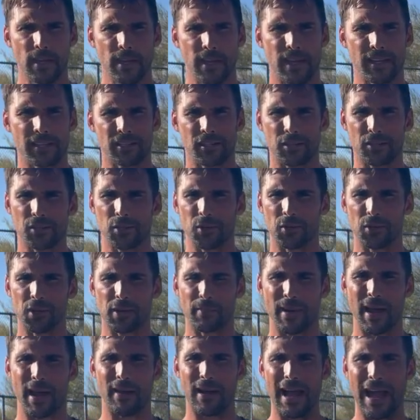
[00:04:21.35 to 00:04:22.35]
It's going to talk
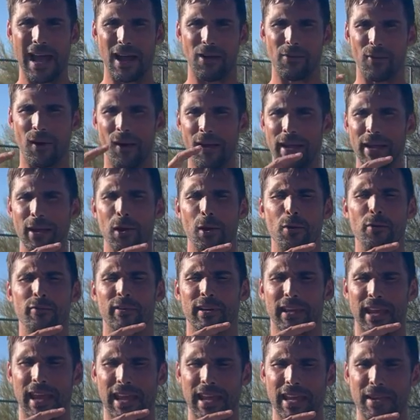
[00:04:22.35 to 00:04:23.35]
about how I
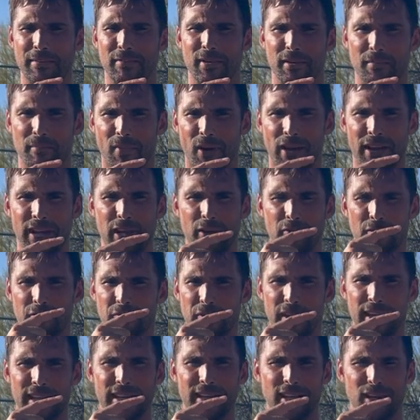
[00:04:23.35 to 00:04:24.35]
overcame my
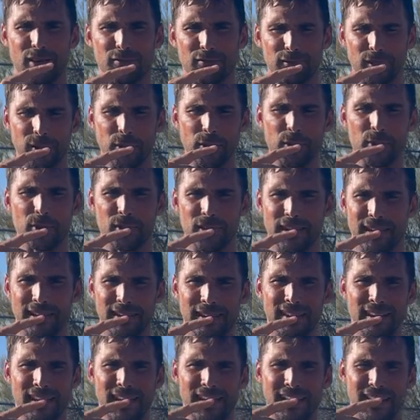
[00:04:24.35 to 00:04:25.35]
fear of
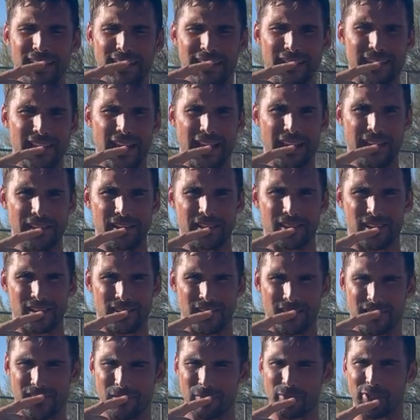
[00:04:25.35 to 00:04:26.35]
losing in tennis, because
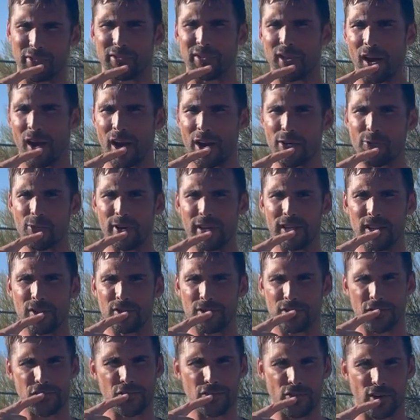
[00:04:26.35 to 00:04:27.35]
it's something that I really used
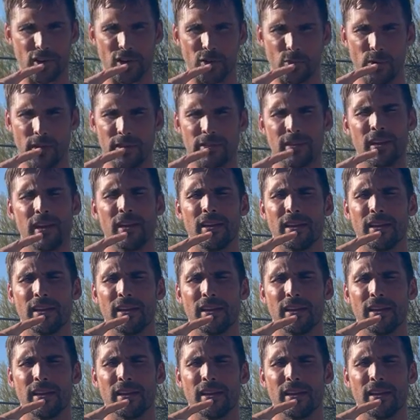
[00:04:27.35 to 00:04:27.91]
to struggle with.